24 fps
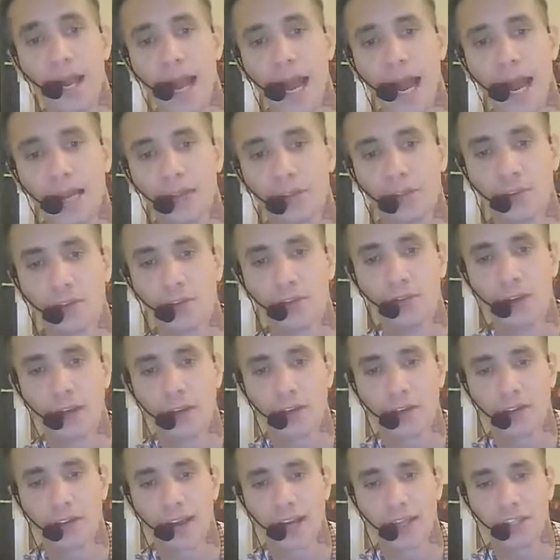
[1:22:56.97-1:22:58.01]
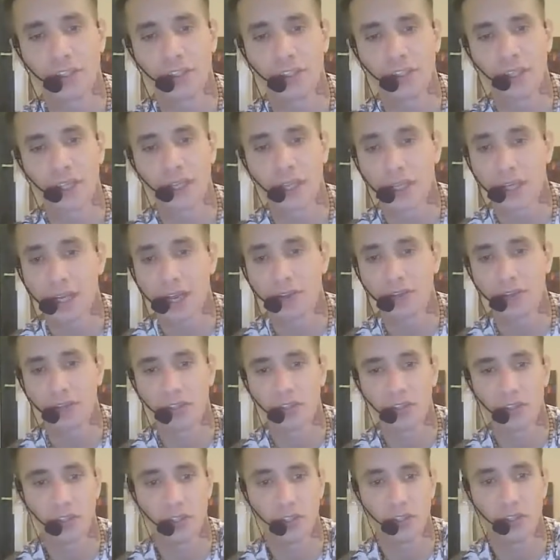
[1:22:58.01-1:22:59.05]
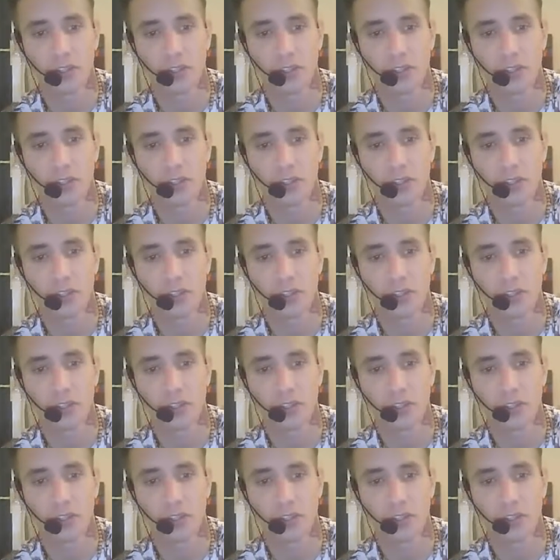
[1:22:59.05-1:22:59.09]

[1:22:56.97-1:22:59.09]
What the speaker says: Outdoor recreation encouraged.